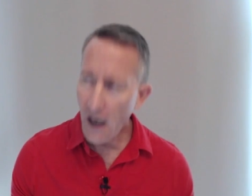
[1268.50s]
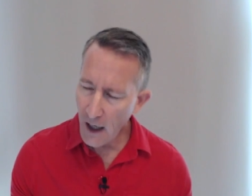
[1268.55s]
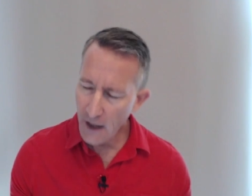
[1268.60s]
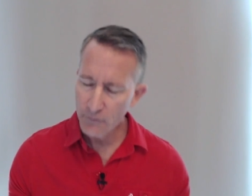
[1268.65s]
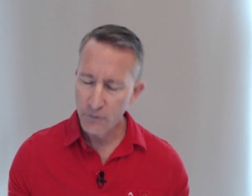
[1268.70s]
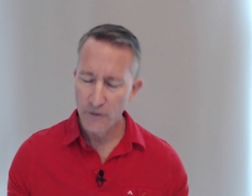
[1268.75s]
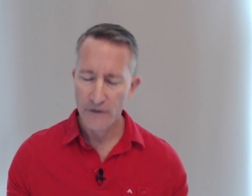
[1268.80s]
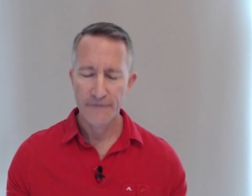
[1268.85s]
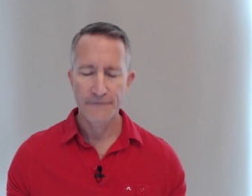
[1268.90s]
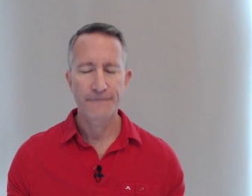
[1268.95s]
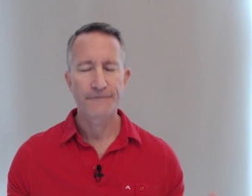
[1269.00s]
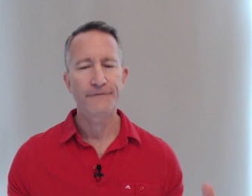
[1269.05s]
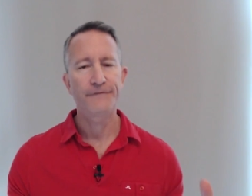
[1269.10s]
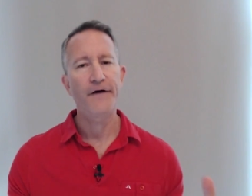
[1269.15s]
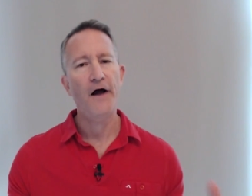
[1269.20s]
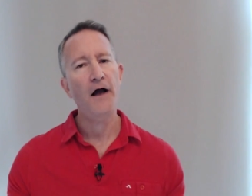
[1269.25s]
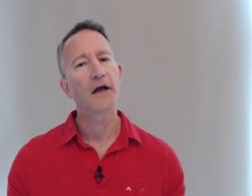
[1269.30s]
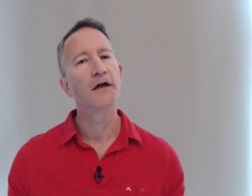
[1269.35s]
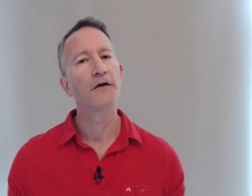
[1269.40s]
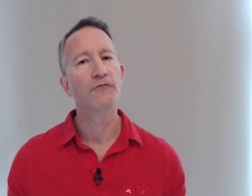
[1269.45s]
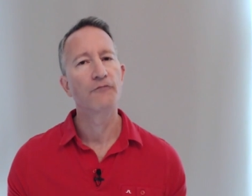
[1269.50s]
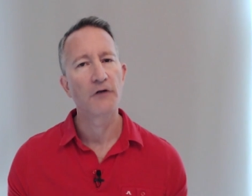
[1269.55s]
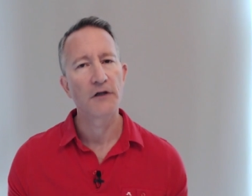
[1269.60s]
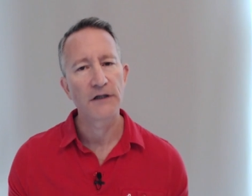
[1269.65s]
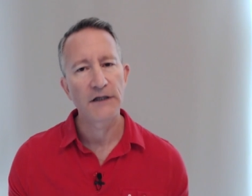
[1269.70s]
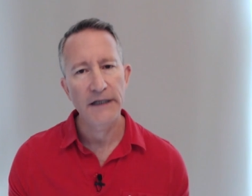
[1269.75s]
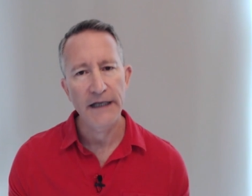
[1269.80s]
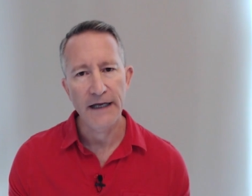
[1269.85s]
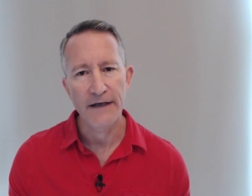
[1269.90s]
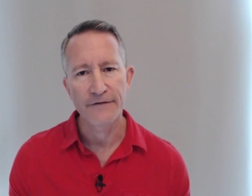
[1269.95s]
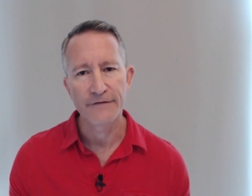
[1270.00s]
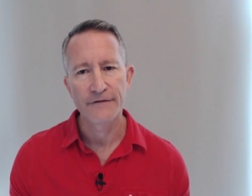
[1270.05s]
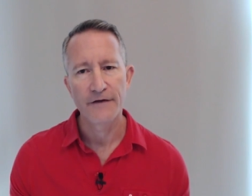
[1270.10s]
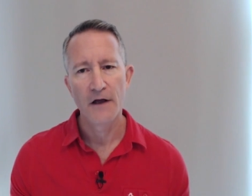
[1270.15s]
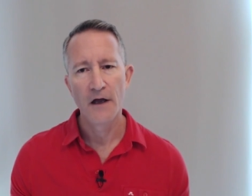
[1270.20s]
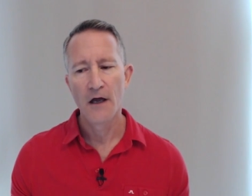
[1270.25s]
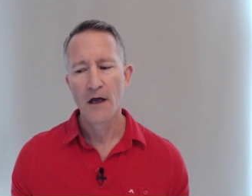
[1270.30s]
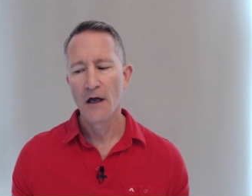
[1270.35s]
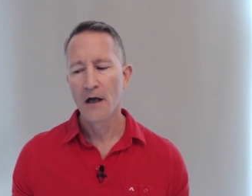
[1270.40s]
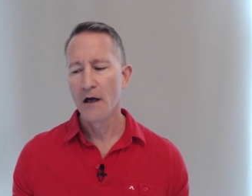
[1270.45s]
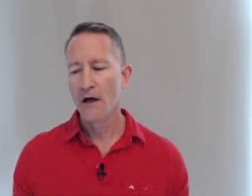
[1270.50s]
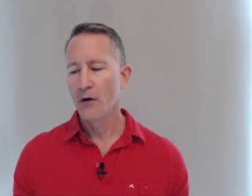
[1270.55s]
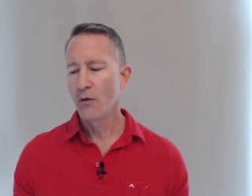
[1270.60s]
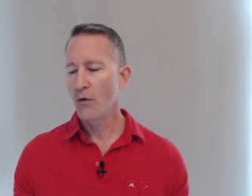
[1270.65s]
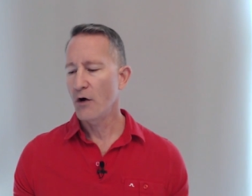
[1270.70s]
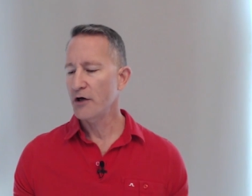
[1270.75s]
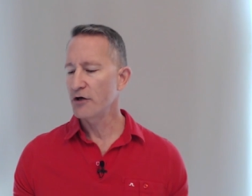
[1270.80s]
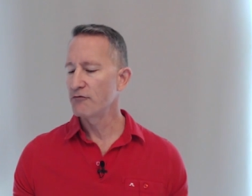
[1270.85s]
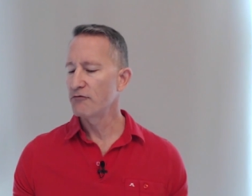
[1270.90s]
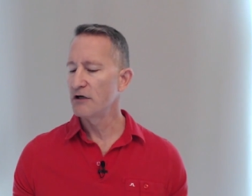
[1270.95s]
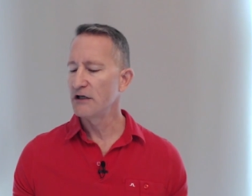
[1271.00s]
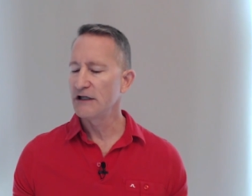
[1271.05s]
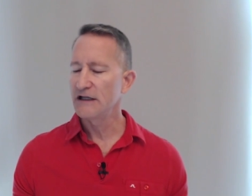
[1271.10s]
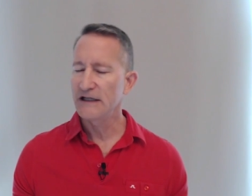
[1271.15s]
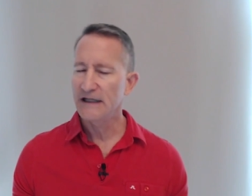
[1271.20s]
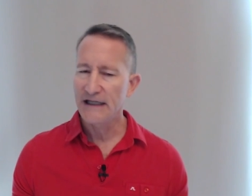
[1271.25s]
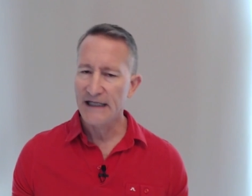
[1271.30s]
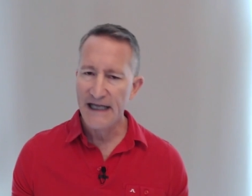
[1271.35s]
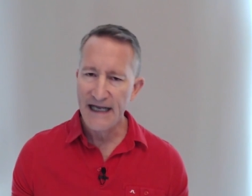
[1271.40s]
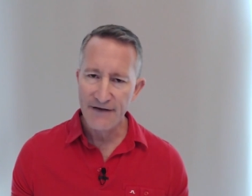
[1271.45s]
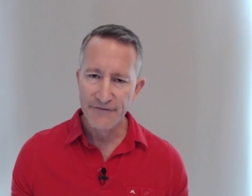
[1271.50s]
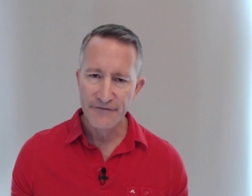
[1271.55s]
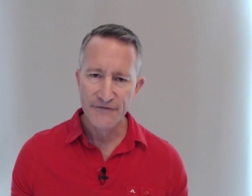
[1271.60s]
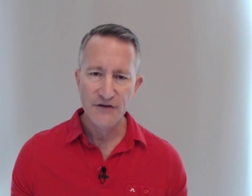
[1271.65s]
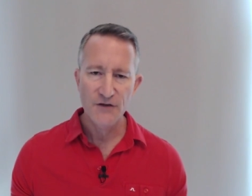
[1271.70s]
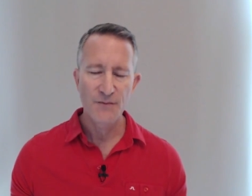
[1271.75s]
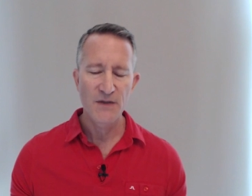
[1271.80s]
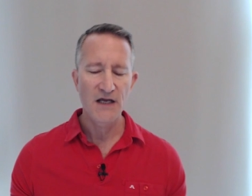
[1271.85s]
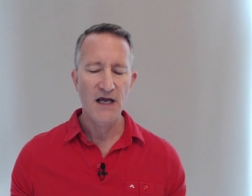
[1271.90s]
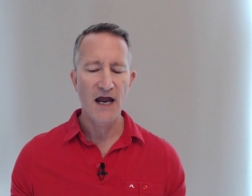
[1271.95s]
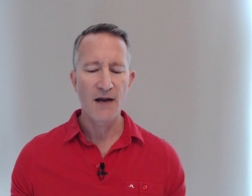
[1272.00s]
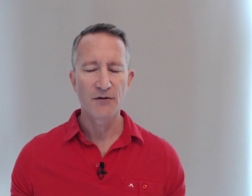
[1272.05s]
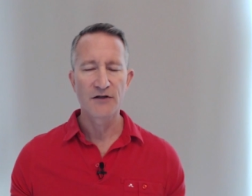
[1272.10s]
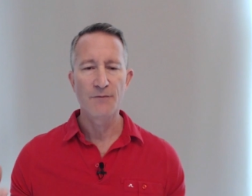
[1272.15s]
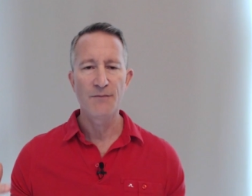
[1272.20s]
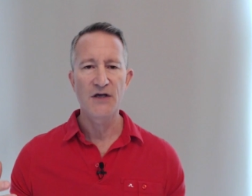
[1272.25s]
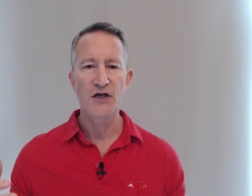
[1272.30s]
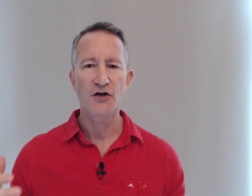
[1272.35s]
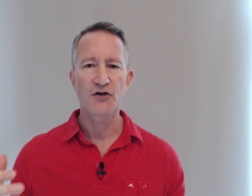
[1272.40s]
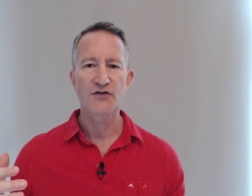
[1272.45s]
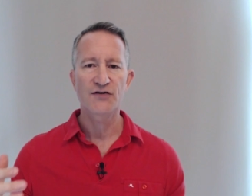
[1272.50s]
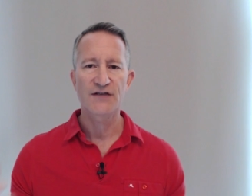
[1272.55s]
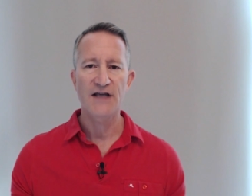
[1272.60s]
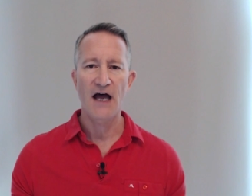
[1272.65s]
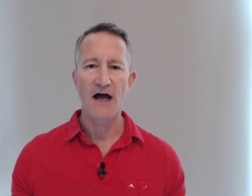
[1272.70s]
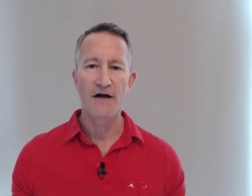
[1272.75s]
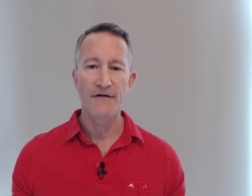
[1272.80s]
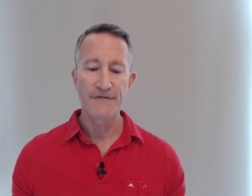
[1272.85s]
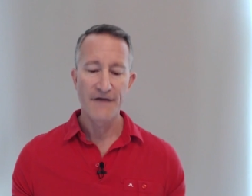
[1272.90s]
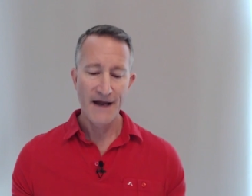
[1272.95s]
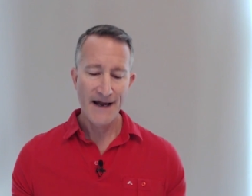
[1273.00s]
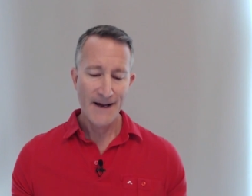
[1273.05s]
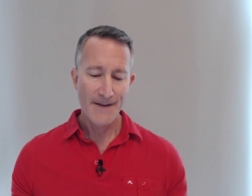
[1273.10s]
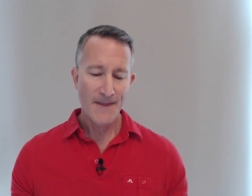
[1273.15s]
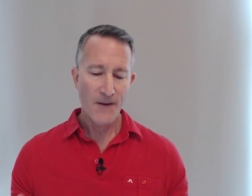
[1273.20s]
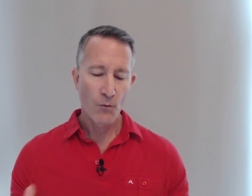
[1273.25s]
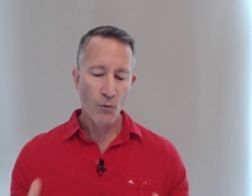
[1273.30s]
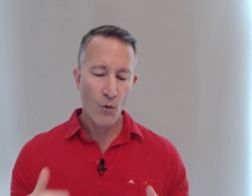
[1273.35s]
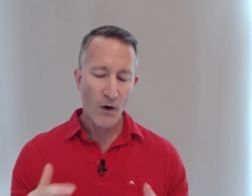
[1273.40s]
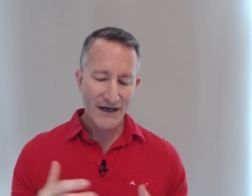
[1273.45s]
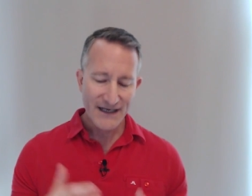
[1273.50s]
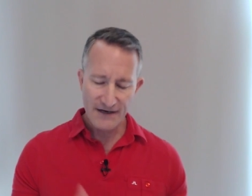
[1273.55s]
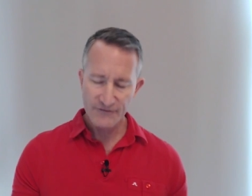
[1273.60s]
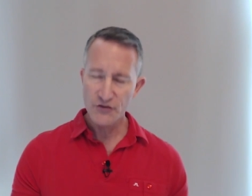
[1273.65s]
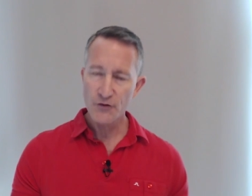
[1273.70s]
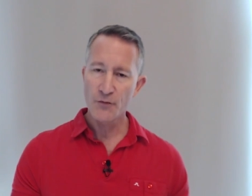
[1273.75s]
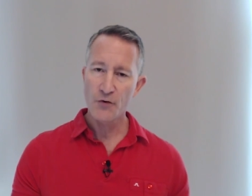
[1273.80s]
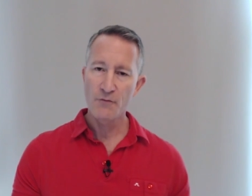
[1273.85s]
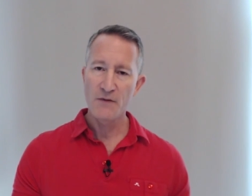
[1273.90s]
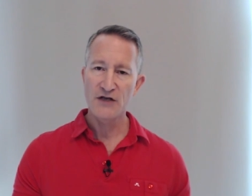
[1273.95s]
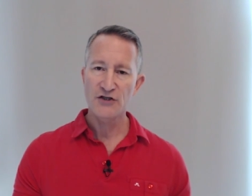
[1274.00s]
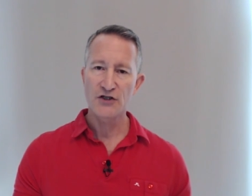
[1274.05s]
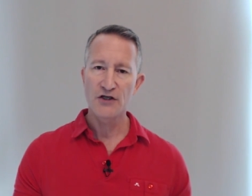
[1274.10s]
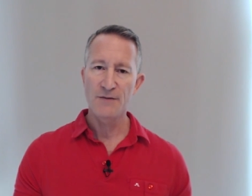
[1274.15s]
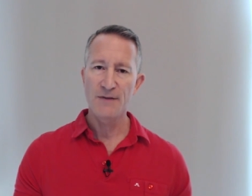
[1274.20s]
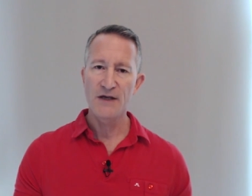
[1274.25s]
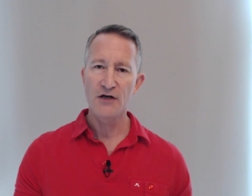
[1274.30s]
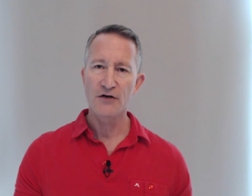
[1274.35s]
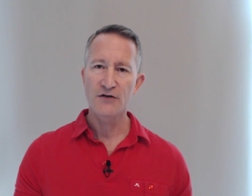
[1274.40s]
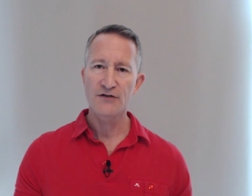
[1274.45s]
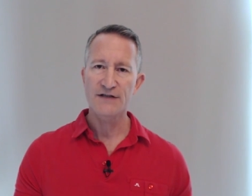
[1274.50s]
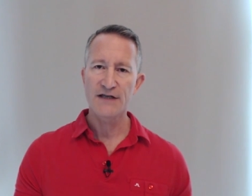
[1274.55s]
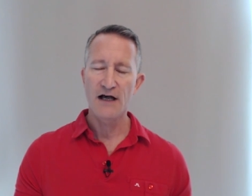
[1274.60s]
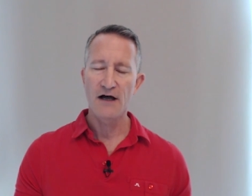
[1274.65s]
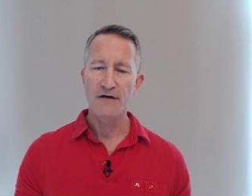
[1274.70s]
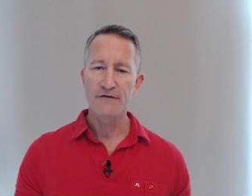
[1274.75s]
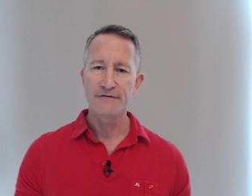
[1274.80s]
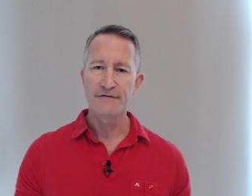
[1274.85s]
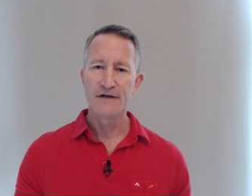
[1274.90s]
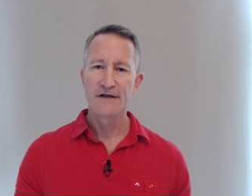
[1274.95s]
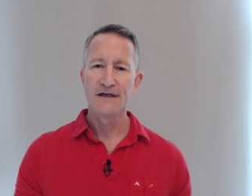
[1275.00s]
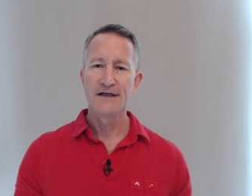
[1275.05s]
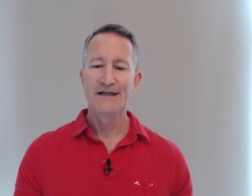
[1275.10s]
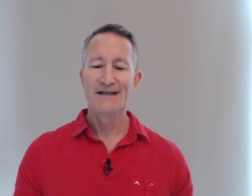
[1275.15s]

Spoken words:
God, what a fucking relief. What a relief to be able to be herself. What gives her permission to be herself?